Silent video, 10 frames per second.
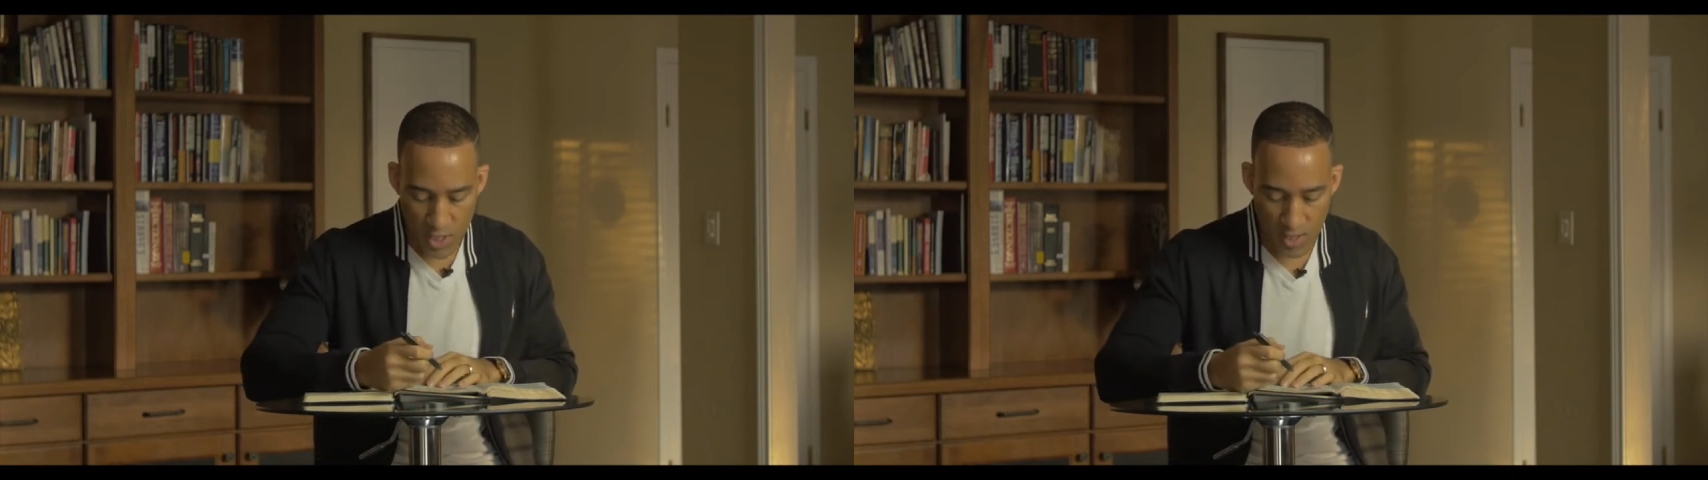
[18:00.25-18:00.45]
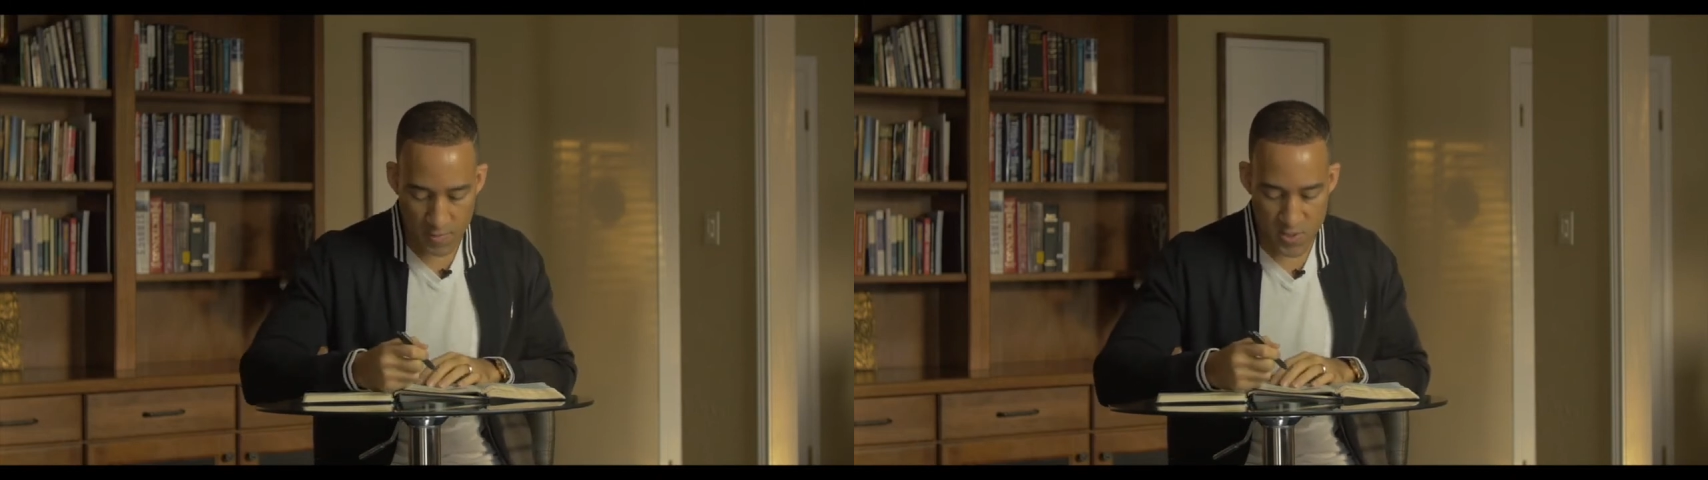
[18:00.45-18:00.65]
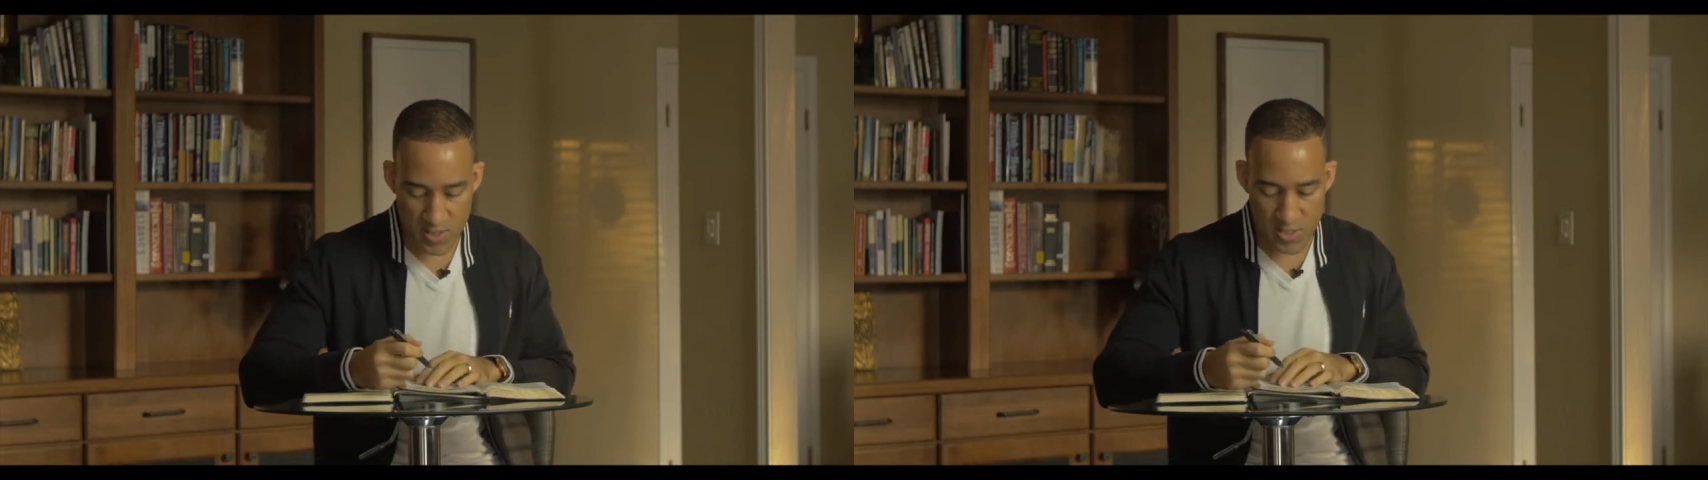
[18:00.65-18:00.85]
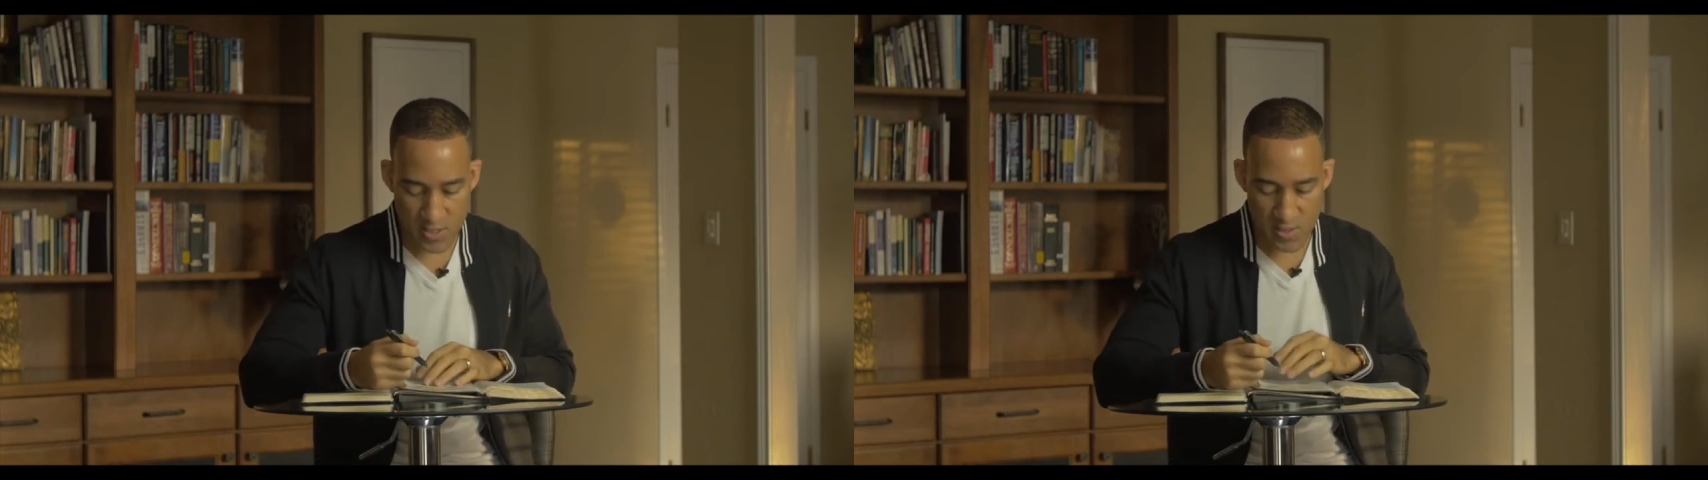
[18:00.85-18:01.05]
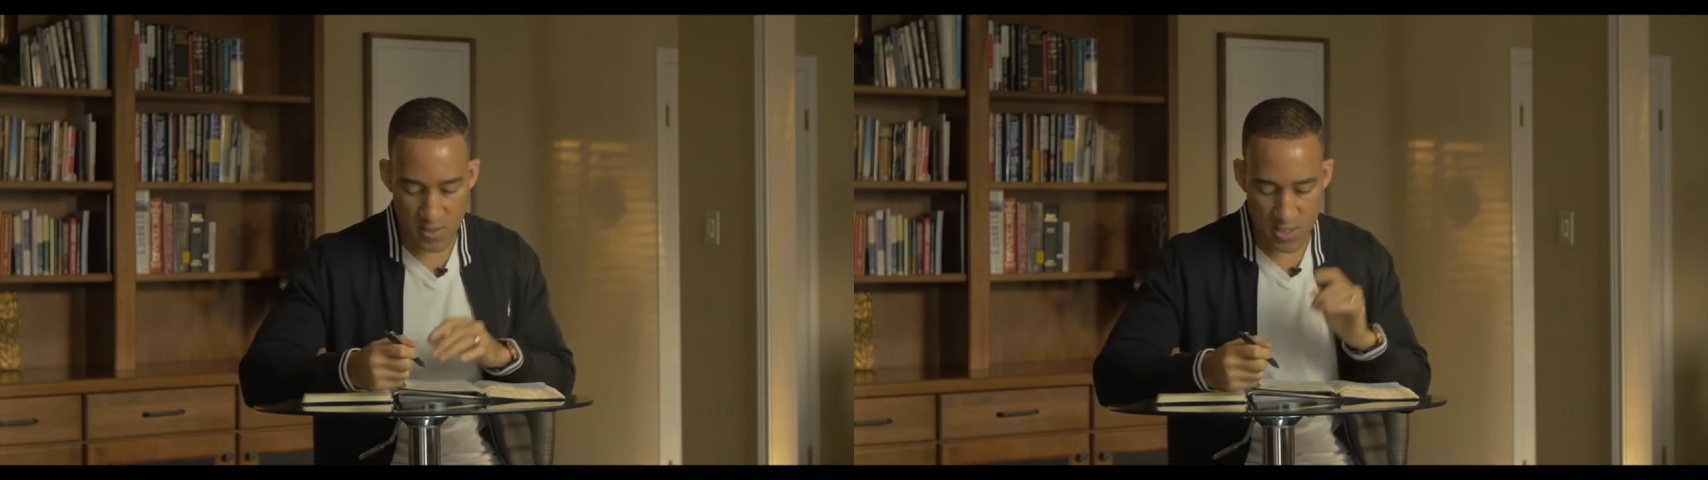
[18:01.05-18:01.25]
it comes to
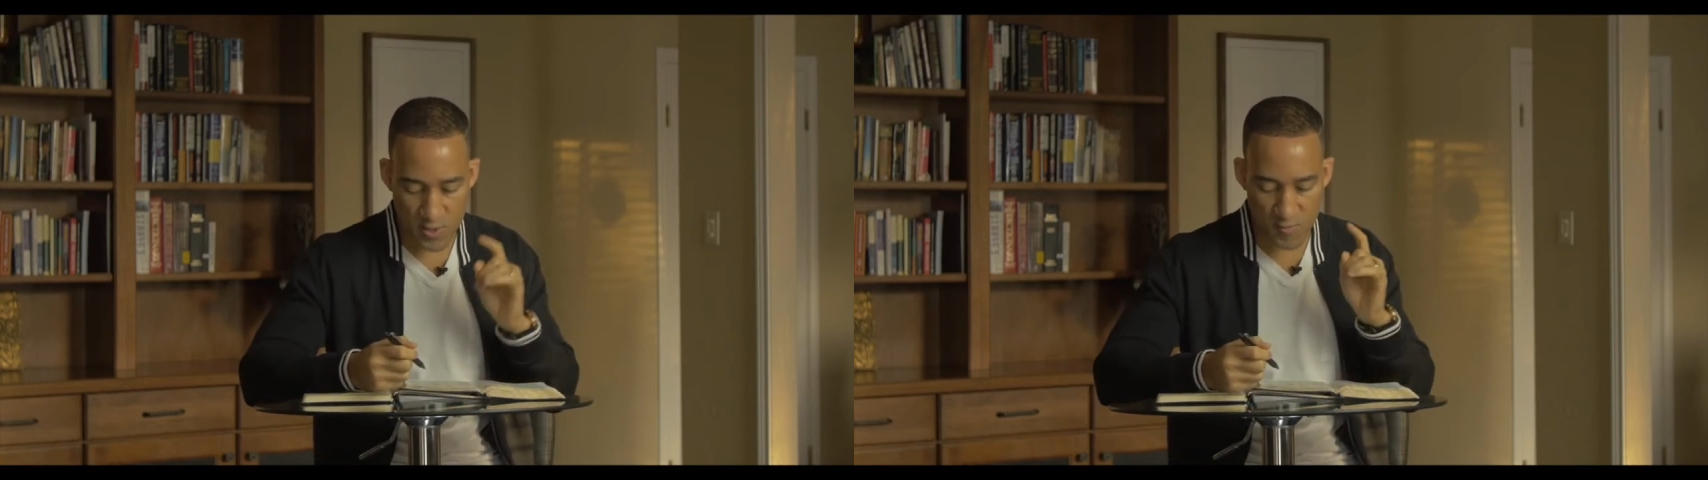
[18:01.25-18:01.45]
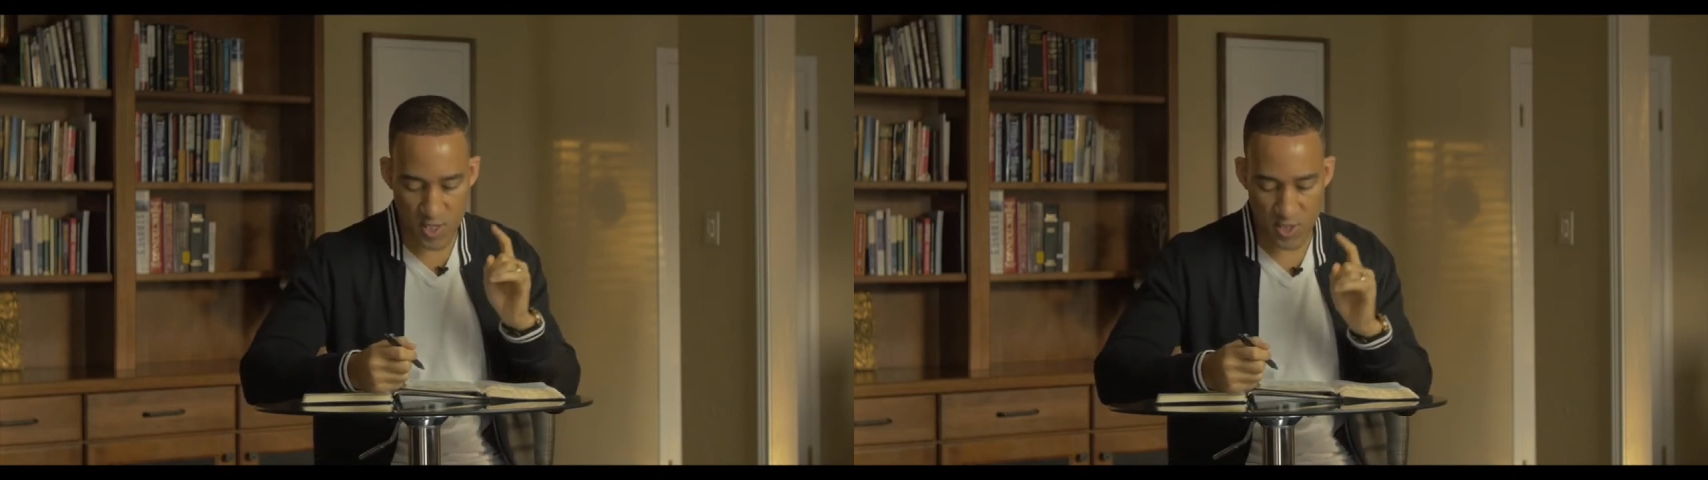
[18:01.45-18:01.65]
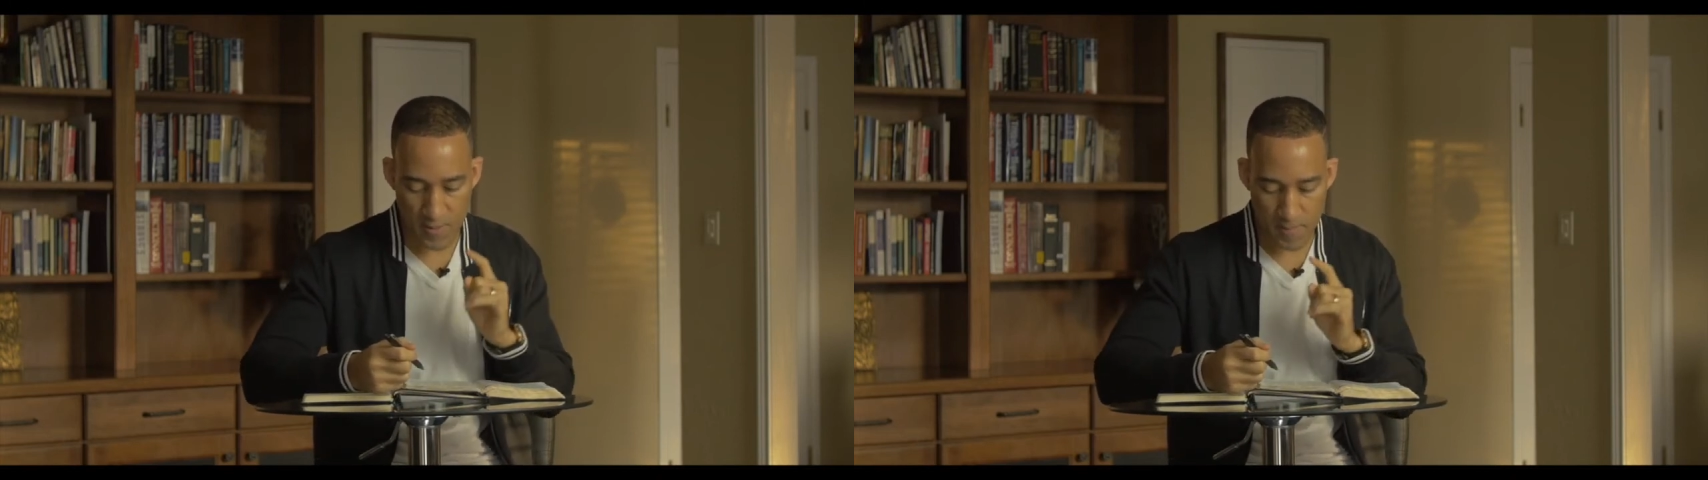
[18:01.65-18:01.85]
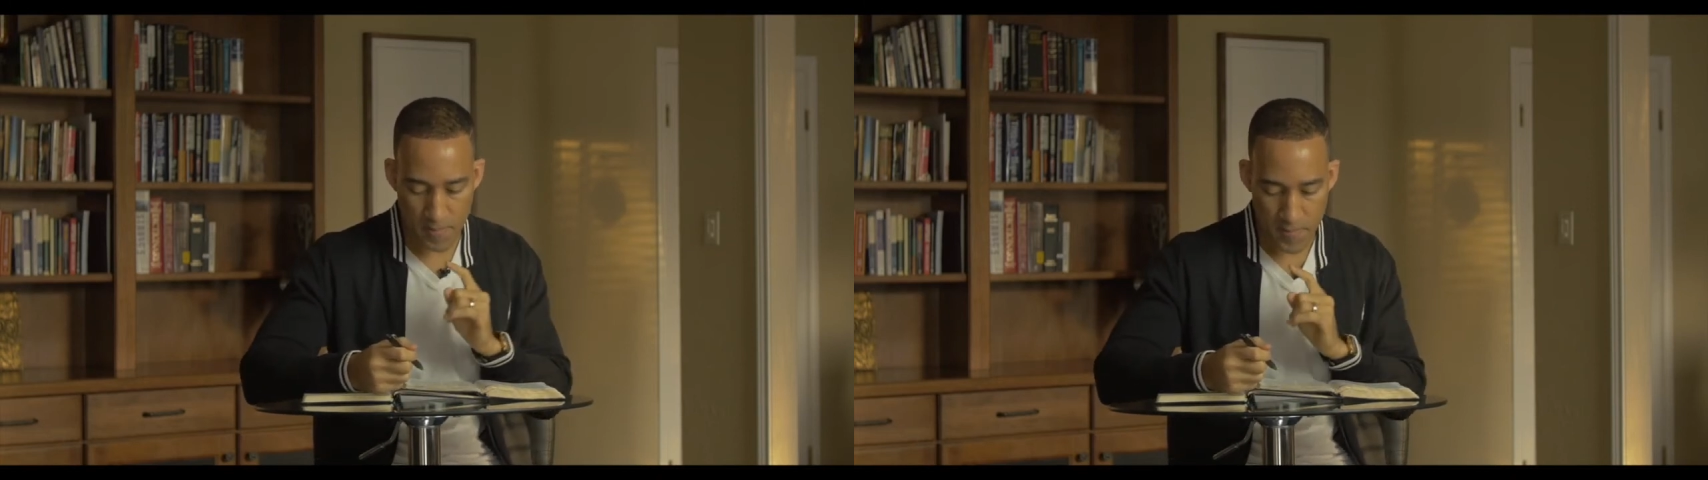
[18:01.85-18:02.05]
this vision.